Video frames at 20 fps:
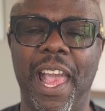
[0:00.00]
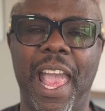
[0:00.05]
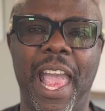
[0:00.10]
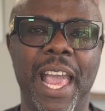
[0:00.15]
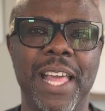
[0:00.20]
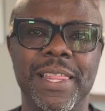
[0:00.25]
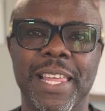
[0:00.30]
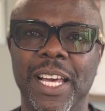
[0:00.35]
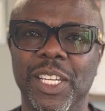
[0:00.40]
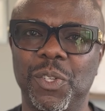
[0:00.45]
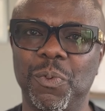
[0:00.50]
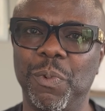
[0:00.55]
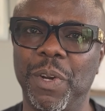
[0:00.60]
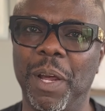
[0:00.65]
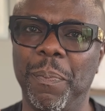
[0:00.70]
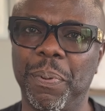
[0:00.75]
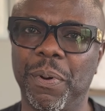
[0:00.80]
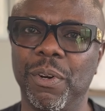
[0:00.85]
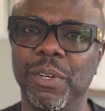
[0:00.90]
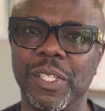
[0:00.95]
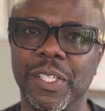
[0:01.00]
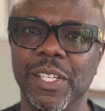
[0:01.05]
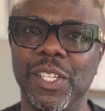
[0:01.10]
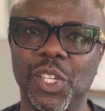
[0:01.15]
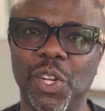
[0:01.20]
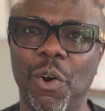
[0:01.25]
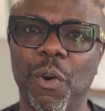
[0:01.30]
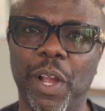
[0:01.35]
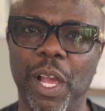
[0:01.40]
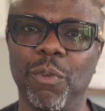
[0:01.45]
And that's when a person is
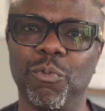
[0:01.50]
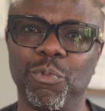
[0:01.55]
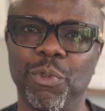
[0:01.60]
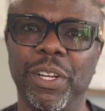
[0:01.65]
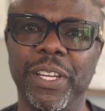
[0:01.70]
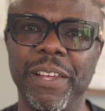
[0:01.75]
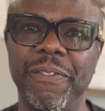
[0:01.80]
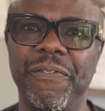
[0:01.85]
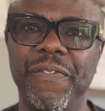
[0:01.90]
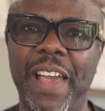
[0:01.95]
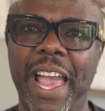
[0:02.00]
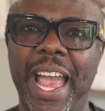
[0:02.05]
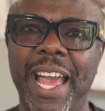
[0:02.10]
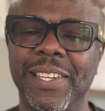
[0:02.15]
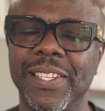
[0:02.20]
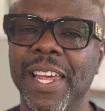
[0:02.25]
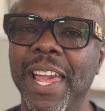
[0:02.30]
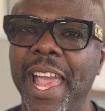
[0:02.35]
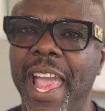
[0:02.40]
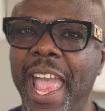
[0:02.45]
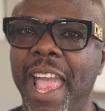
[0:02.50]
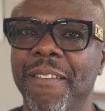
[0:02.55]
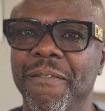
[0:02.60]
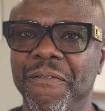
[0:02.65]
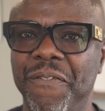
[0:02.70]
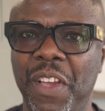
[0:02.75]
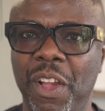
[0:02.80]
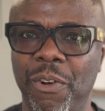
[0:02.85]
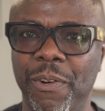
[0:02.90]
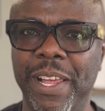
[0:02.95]
talking really fast
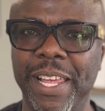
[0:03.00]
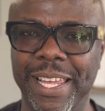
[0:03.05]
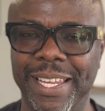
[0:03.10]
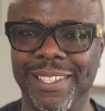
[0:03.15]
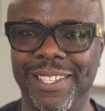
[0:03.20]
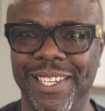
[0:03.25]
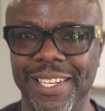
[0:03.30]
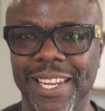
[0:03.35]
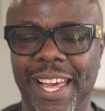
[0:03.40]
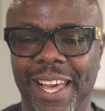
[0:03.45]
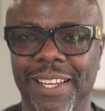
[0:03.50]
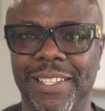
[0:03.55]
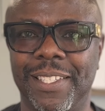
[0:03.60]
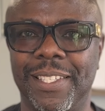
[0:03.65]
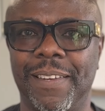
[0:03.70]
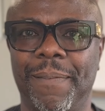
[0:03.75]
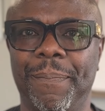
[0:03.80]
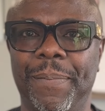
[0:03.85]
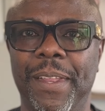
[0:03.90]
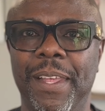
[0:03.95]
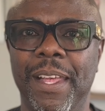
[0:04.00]
and very intense.